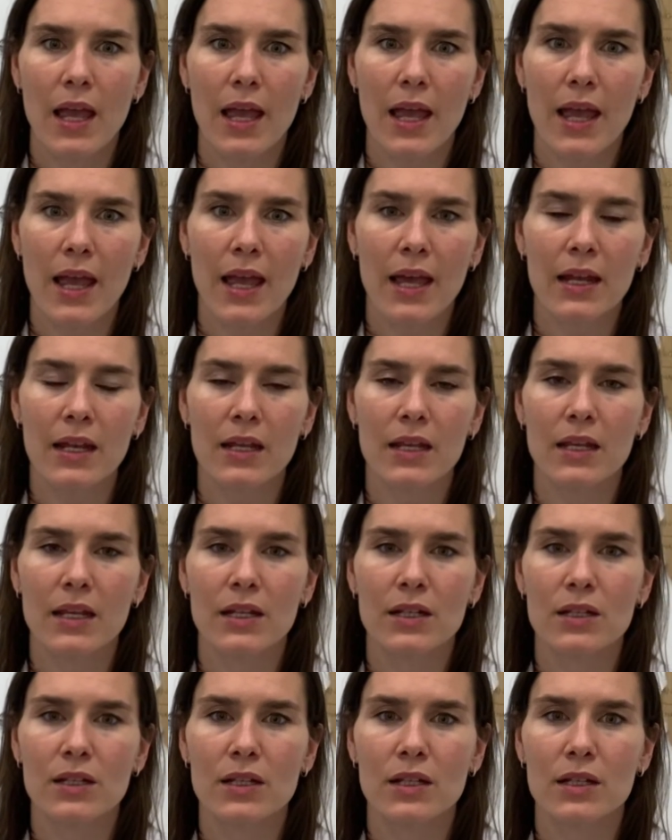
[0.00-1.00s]
And
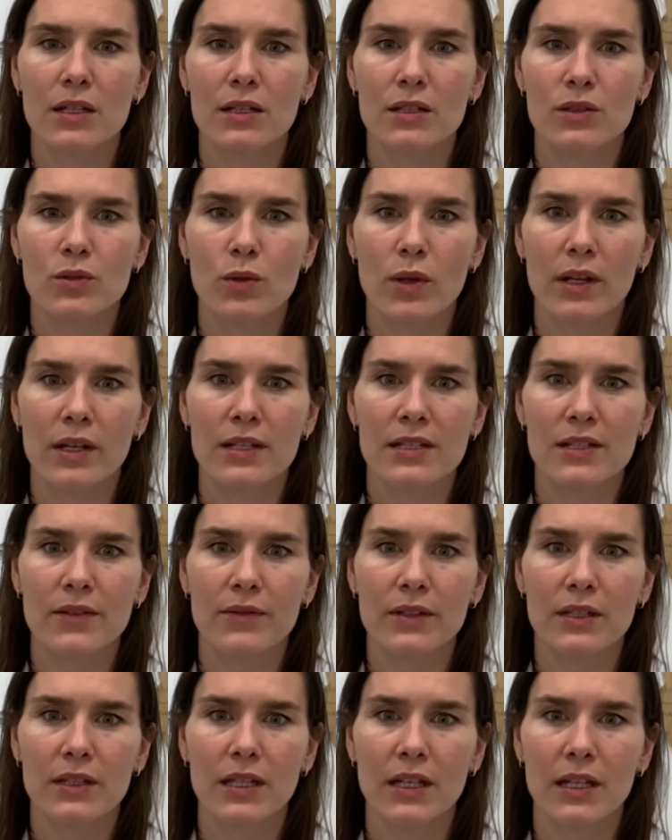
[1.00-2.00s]
in
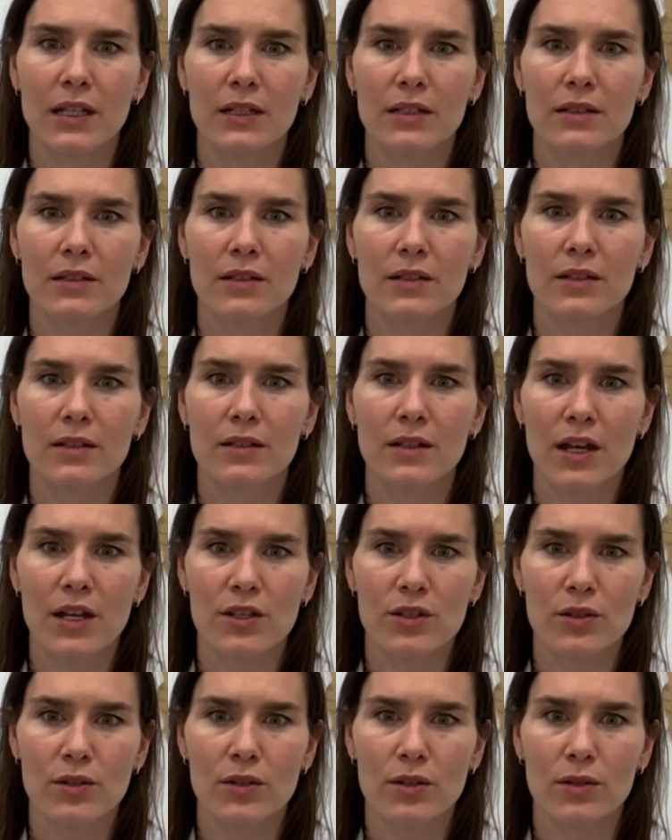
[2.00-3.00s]
2017, the
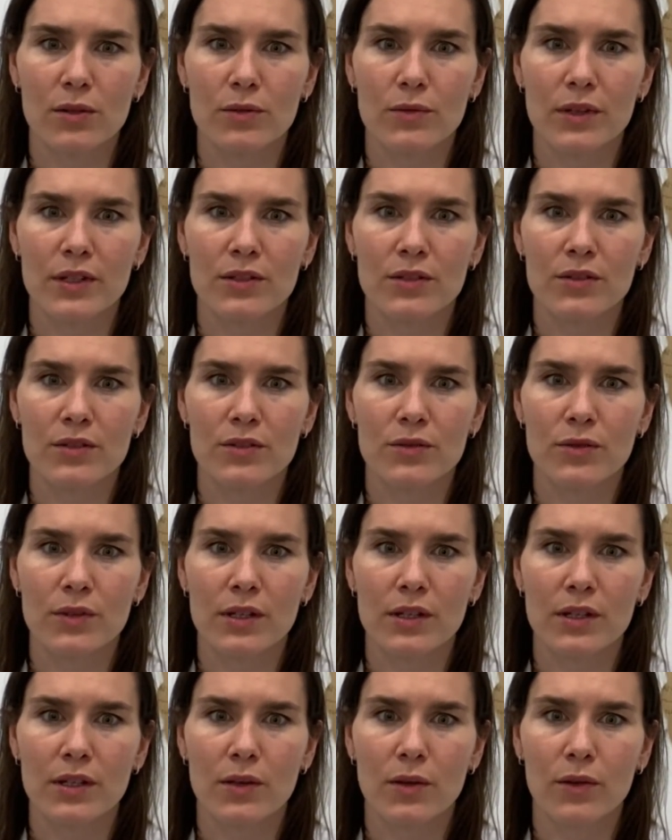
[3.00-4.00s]
National
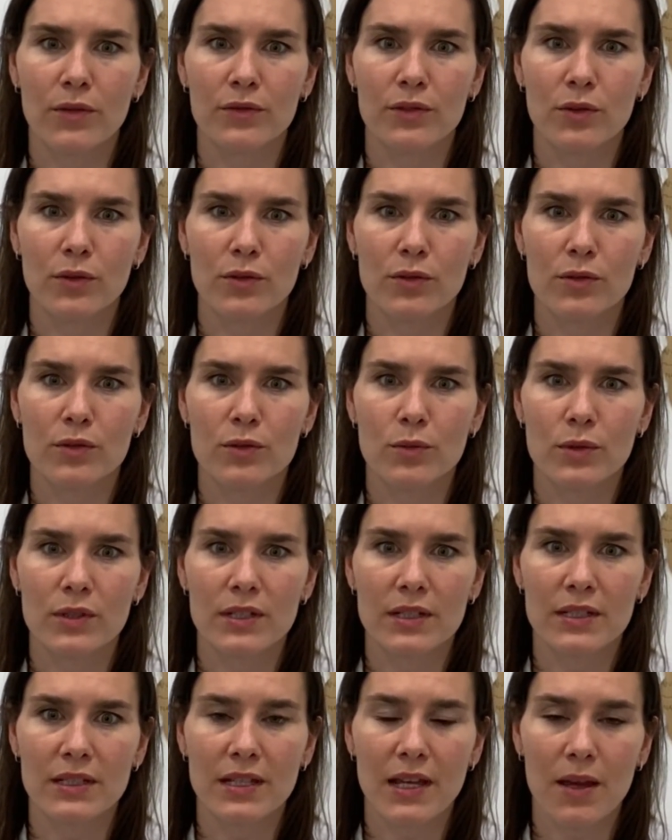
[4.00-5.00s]
Registry of Donors was
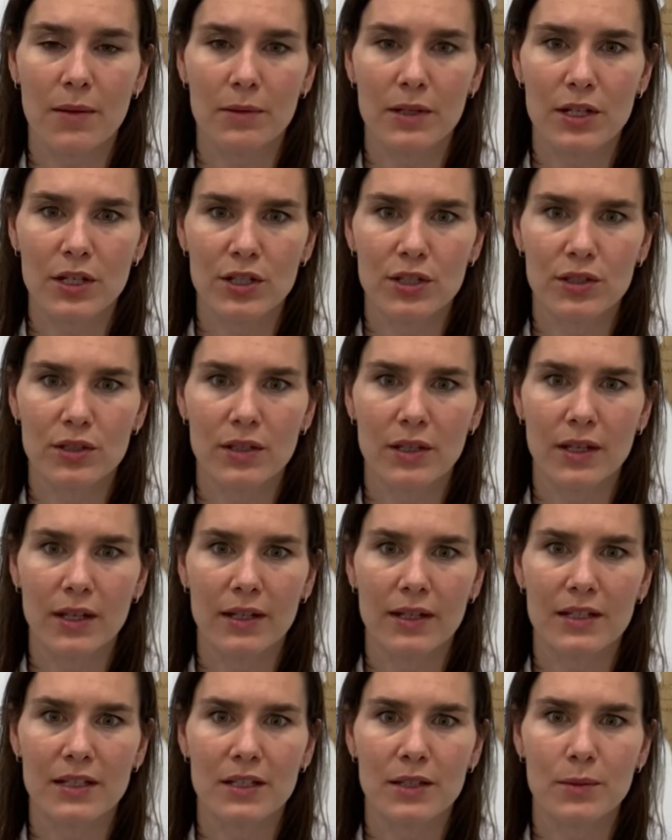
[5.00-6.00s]
established,
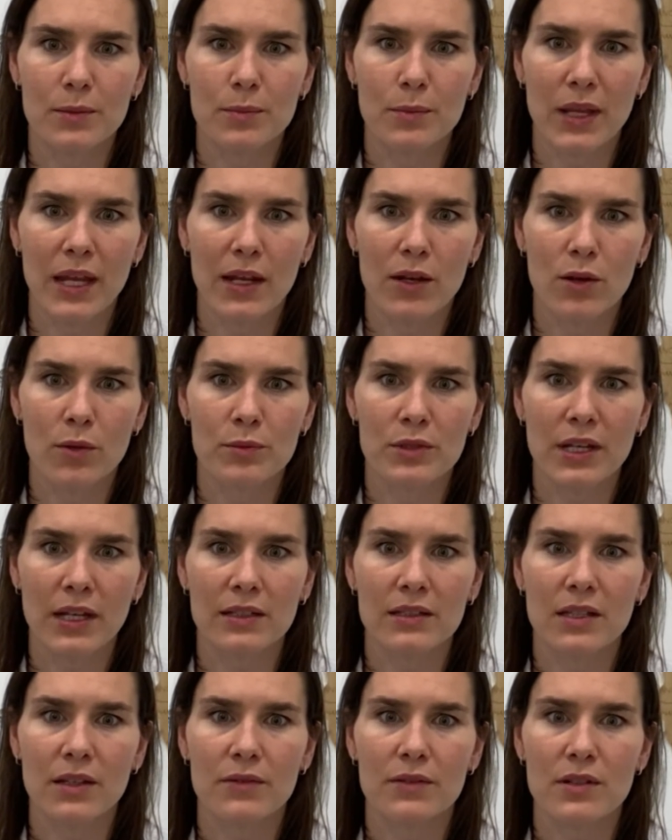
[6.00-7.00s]
and its main
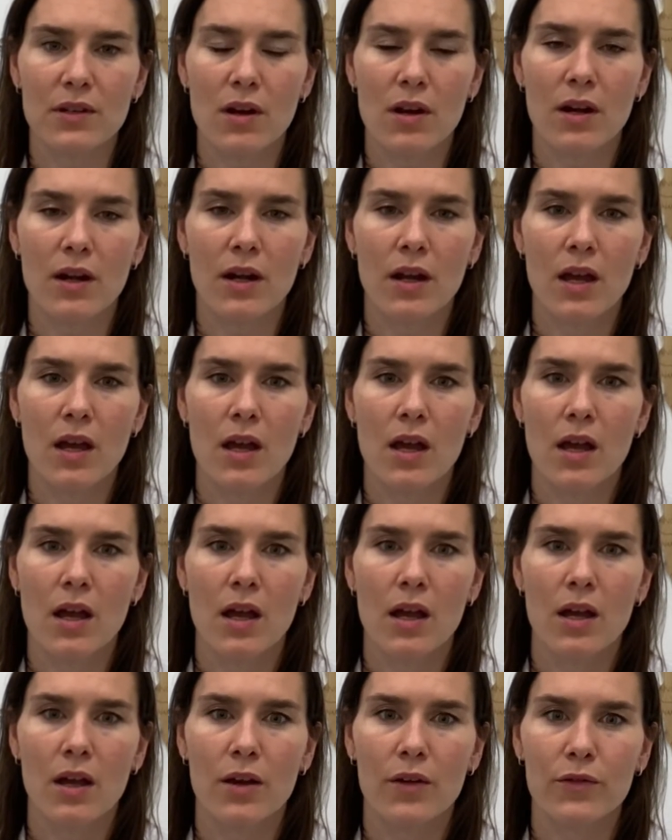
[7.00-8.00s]
objectives are,
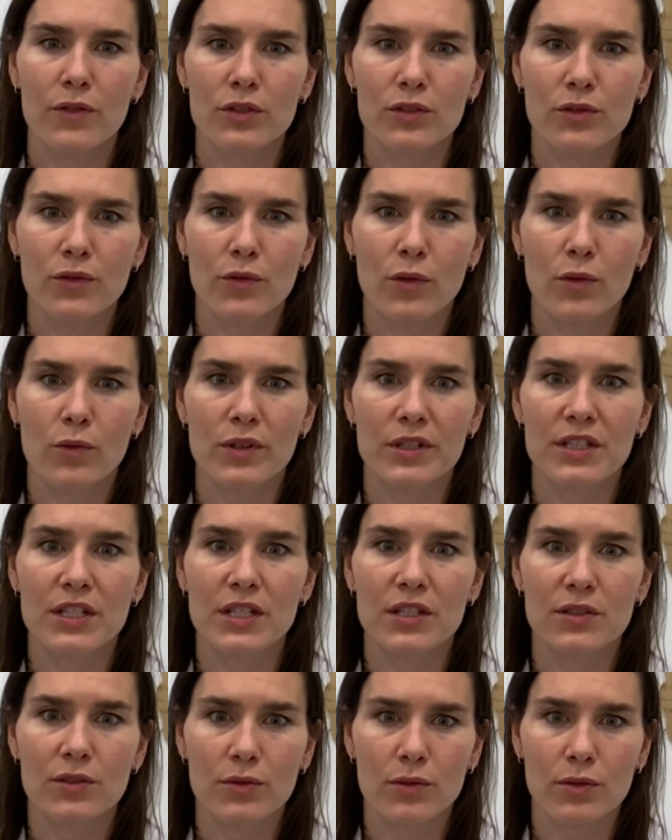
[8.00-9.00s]
first of all,
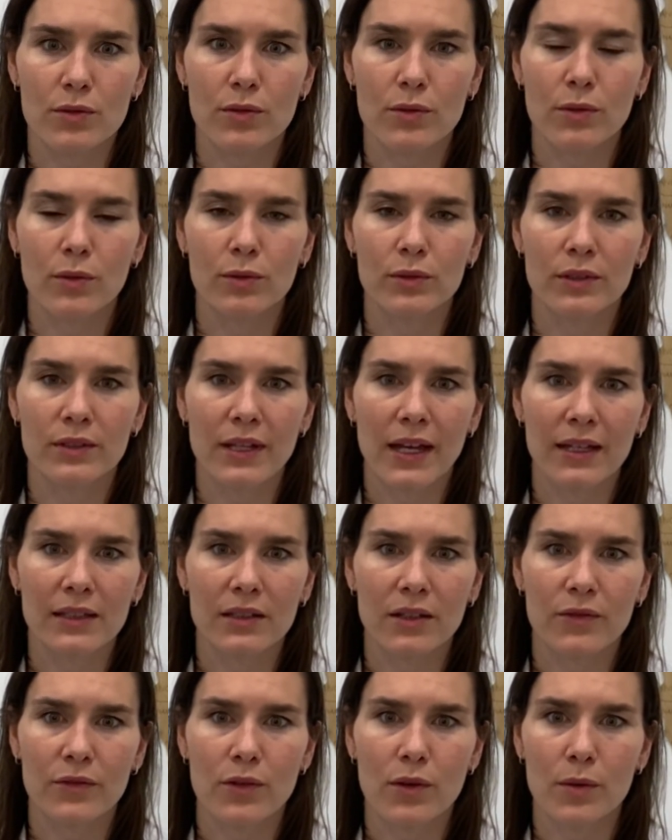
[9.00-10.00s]
register all the
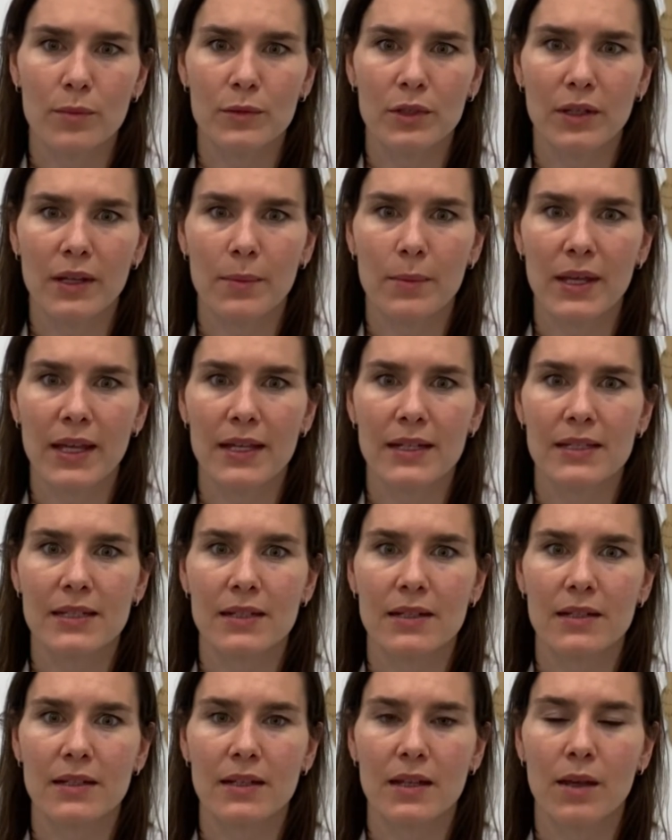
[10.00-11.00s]
data from the gametes
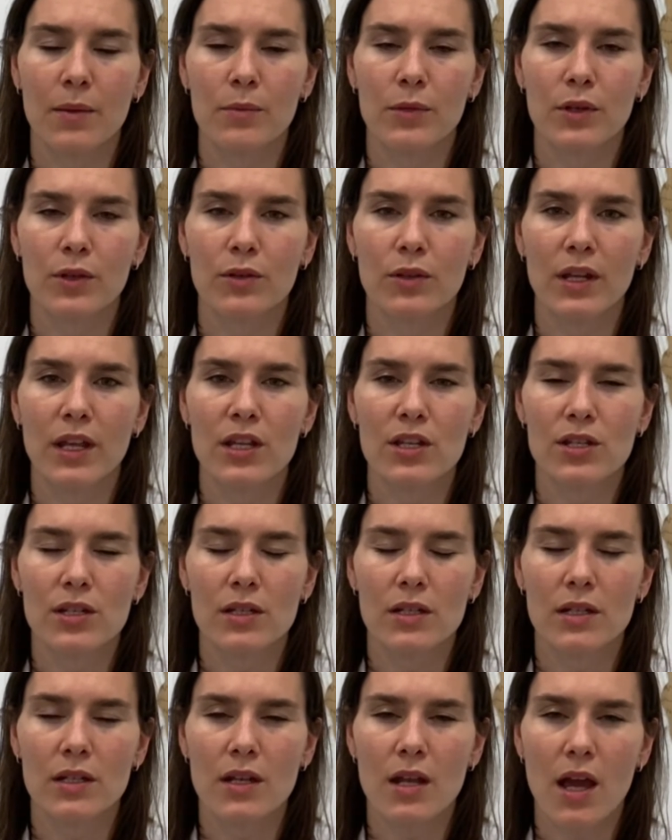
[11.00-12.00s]
and embryo
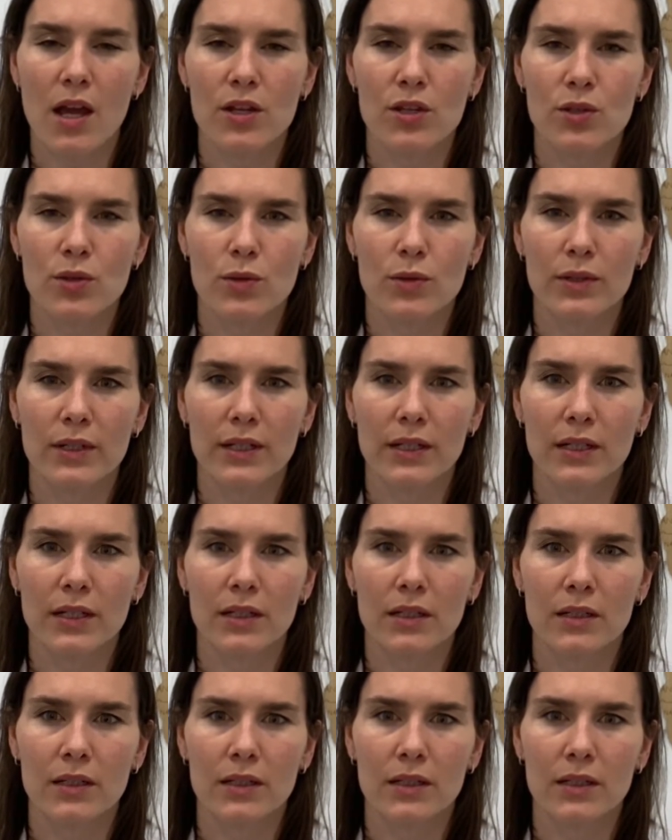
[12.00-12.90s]
donation, assuring